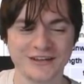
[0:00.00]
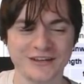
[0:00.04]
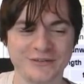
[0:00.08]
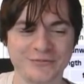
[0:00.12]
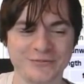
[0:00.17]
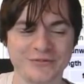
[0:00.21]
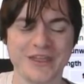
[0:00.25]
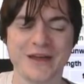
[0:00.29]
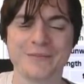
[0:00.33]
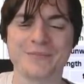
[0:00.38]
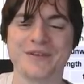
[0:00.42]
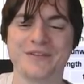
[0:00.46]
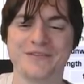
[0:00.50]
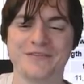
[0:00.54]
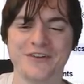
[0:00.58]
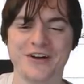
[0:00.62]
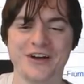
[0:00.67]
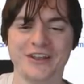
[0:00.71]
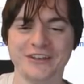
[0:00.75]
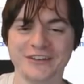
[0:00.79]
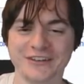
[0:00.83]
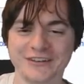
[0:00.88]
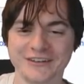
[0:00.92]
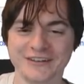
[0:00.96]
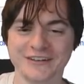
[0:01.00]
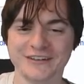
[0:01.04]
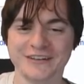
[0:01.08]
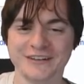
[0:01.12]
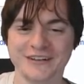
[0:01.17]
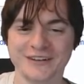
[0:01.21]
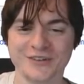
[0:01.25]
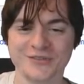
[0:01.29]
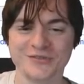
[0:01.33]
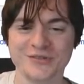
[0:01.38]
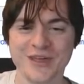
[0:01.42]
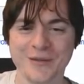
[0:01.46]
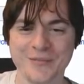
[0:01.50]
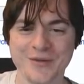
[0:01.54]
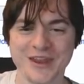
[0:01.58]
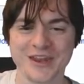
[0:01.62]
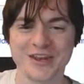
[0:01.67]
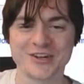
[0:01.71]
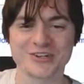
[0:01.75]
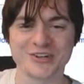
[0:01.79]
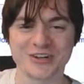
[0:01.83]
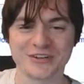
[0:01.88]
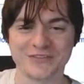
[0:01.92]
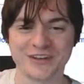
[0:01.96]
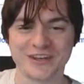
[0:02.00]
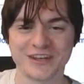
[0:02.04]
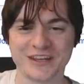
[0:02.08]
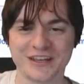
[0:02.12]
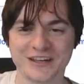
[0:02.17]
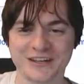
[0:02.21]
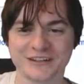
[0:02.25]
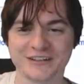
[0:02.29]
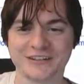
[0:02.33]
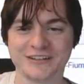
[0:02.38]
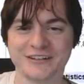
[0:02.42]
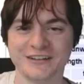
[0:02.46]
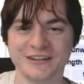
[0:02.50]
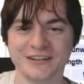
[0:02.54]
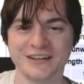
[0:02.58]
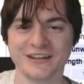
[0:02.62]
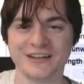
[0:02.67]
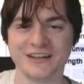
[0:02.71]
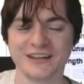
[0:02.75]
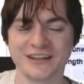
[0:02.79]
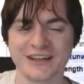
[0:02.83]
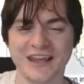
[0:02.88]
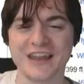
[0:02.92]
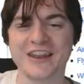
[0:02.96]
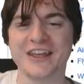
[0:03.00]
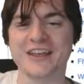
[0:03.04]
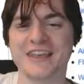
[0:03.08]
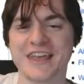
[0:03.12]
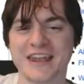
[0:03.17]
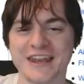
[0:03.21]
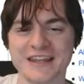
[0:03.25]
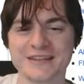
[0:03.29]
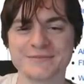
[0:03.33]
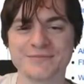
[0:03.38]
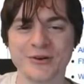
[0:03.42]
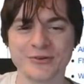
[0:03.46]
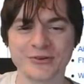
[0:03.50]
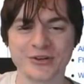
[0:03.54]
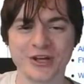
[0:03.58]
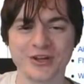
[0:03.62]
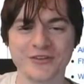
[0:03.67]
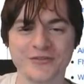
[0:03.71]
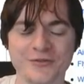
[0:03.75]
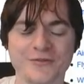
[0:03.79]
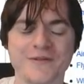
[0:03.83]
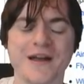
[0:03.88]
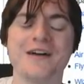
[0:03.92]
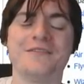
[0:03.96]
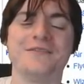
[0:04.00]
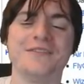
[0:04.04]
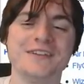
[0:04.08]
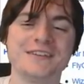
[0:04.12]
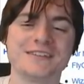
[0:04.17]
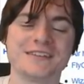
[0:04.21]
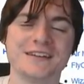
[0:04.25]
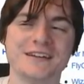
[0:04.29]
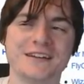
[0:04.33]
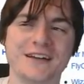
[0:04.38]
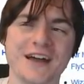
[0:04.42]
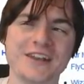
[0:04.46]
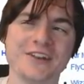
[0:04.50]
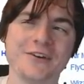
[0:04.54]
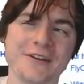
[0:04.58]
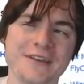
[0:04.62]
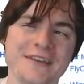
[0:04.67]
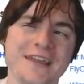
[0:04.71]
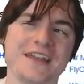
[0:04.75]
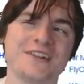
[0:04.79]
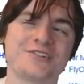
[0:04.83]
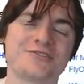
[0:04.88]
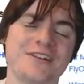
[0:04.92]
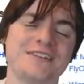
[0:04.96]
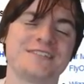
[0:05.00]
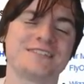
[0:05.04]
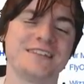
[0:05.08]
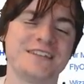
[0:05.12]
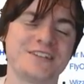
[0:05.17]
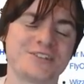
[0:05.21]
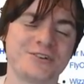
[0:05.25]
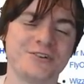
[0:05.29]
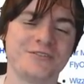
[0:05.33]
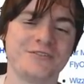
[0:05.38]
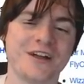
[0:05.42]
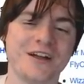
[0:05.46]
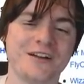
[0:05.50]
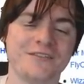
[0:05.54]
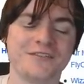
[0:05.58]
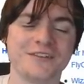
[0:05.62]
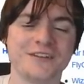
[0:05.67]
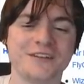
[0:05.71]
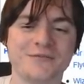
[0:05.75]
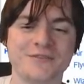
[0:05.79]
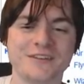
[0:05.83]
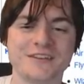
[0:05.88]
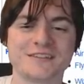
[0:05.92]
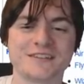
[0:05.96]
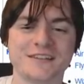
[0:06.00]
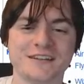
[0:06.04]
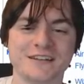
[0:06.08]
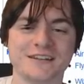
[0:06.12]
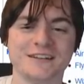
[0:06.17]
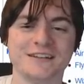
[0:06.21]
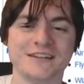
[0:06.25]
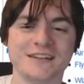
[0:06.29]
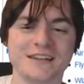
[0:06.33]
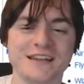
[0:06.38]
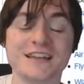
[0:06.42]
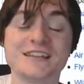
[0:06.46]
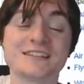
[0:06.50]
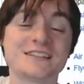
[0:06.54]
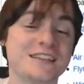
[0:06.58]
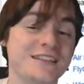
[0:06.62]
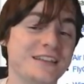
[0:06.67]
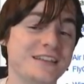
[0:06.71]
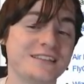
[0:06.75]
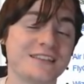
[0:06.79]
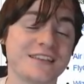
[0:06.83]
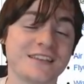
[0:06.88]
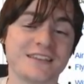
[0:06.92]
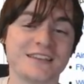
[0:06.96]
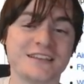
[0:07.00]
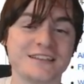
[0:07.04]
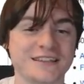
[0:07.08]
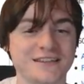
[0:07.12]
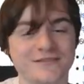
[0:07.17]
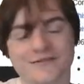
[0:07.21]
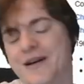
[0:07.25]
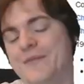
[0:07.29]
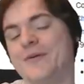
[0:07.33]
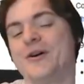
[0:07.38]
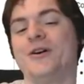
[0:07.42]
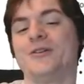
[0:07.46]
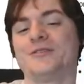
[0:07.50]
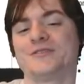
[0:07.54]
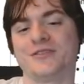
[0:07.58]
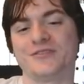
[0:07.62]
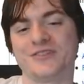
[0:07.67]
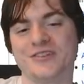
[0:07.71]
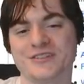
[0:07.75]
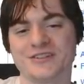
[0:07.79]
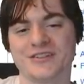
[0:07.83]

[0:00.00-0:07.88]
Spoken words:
Would that be fun? Would that be an interesting video? Can I get into Moldova without a visa? I know I can get in Transnistria without a visa. See, these are the rabbit holes I'll just